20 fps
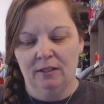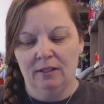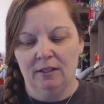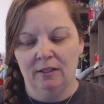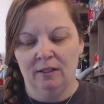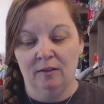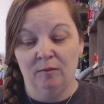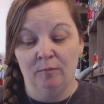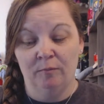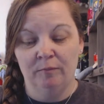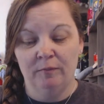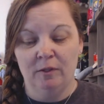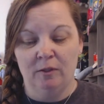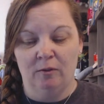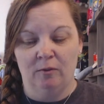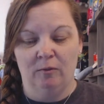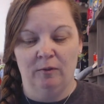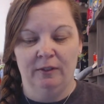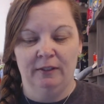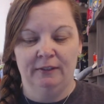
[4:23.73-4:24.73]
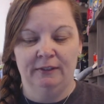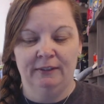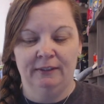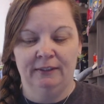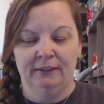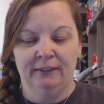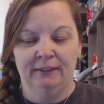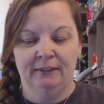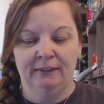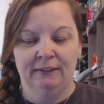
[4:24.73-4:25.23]
No, it
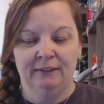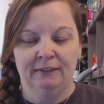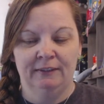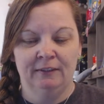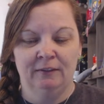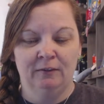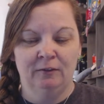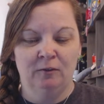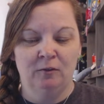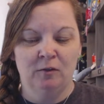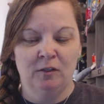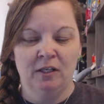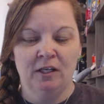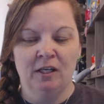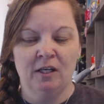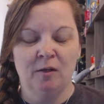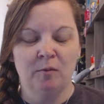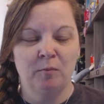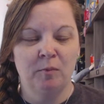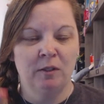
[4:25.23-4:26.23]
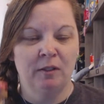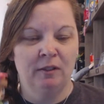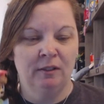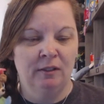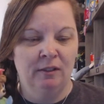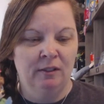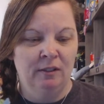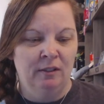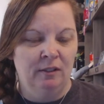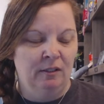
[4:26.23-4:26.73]
is the little cub.
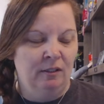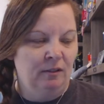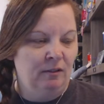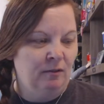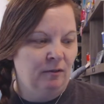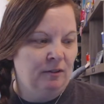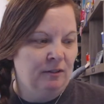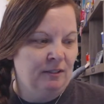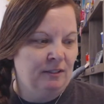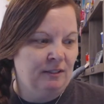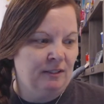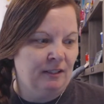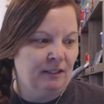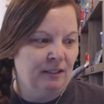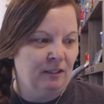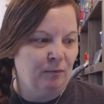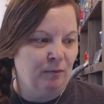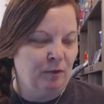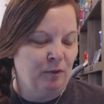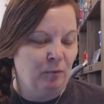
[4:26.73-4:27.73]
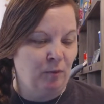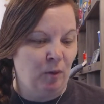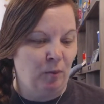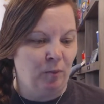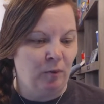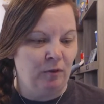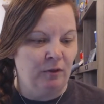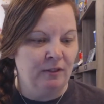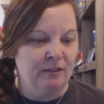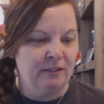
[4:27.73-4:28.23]
Let's see, let me
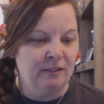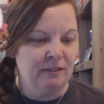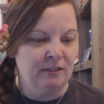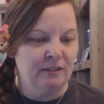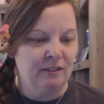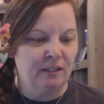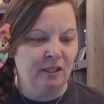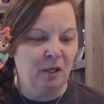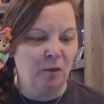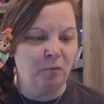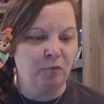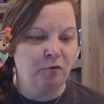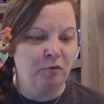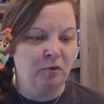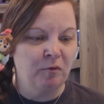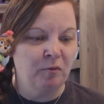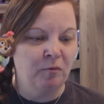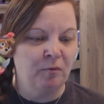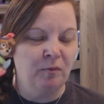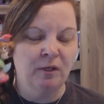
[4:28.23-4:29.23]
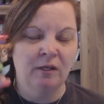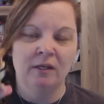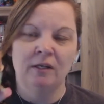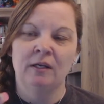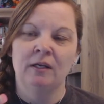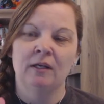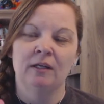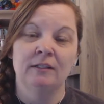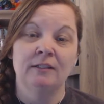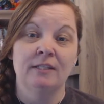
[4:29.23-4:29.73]
remember. This is the cub from
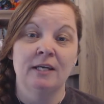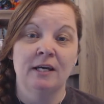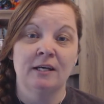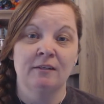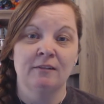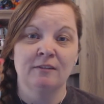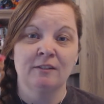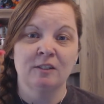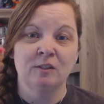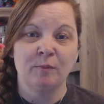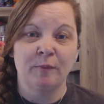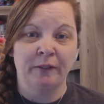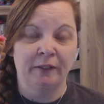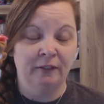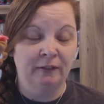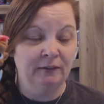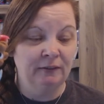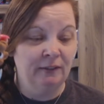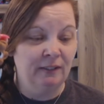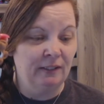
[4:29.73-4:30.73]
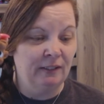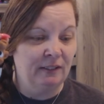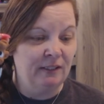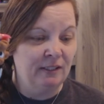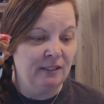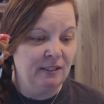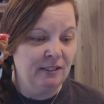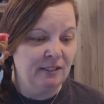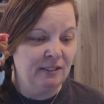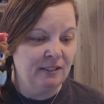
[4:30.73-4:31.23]
Tailspin, and
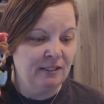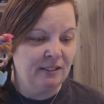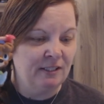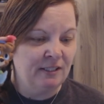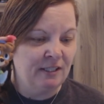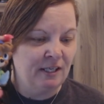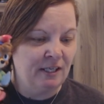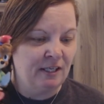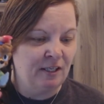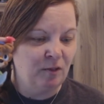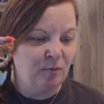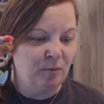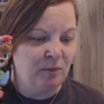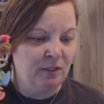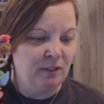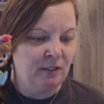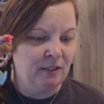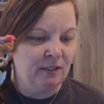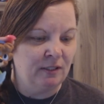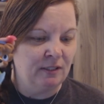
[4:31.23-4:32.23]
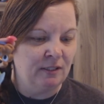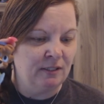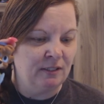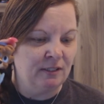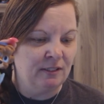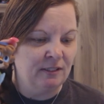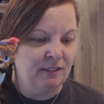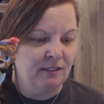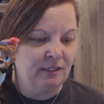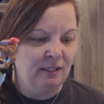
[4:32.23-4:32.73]
his name is
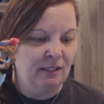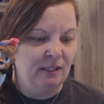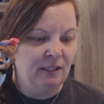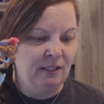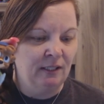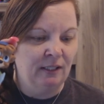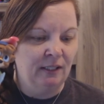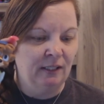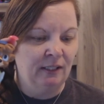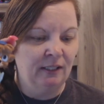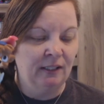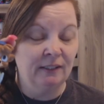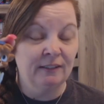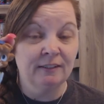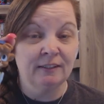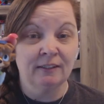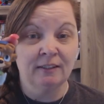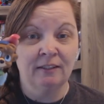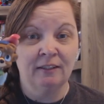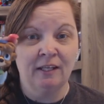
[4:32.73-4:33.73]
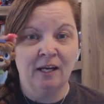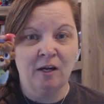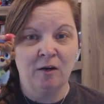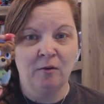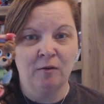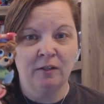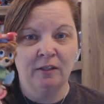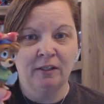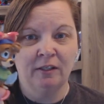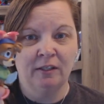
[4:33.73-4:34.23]
Kit
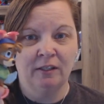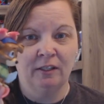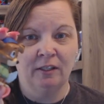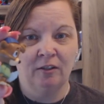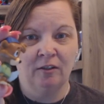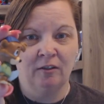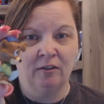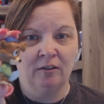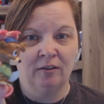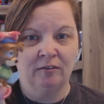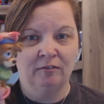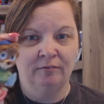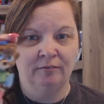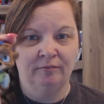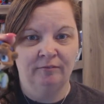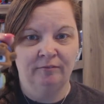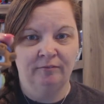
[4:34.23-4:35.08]
Cloud Kicker.